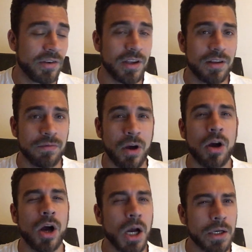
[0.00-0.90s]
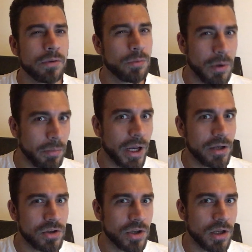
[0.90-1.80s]
Is it the hottest
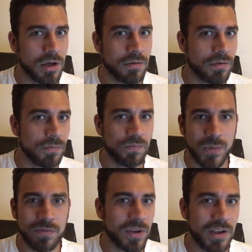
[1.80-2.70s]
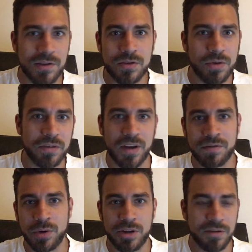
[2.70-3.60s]
rematch in in the history of a
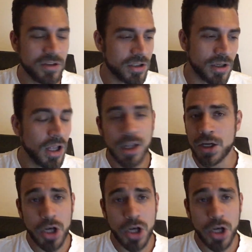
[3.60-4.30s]
heavyweight division?